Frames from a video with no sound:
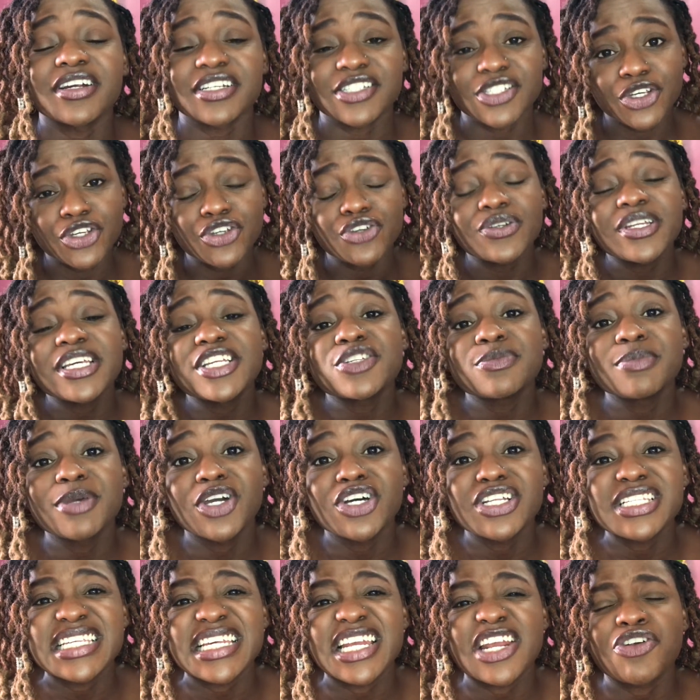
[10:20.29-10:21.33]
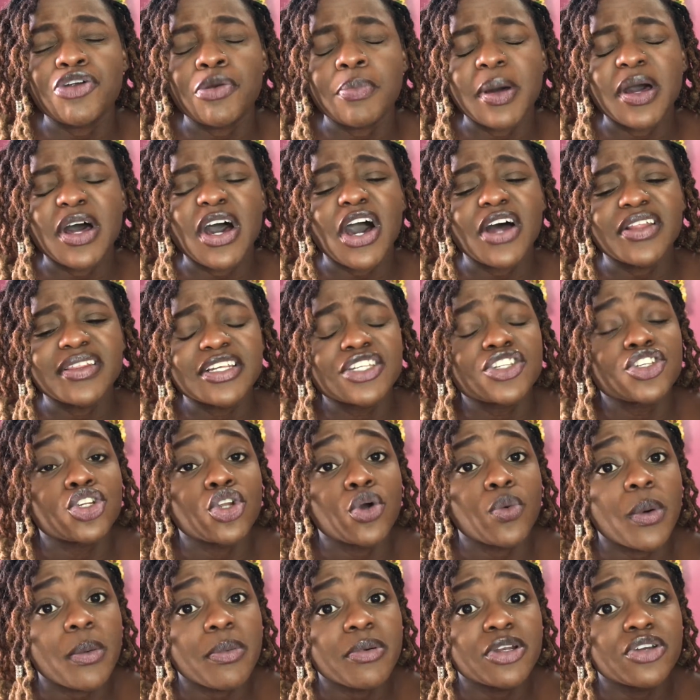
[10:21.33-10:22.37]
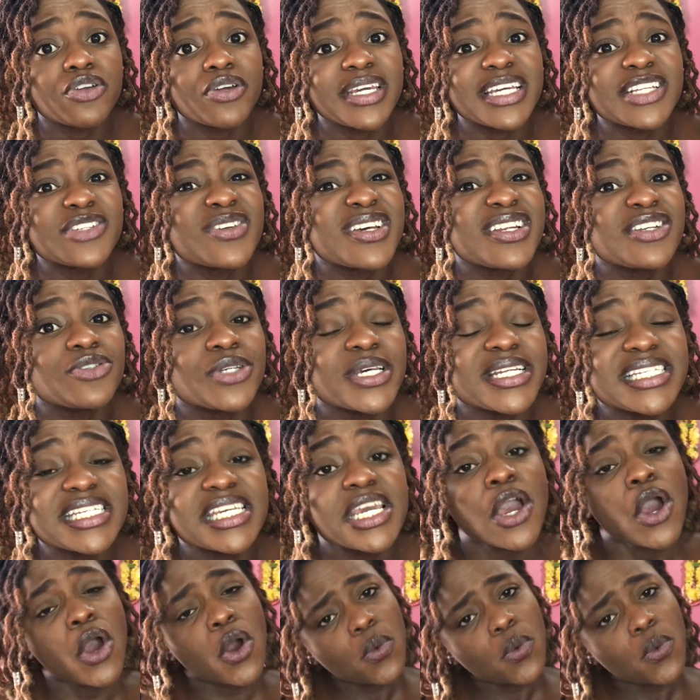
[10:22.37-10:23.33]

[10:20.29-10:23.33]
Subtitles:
So you need to be considerate about others. You know what we're doing in 2020?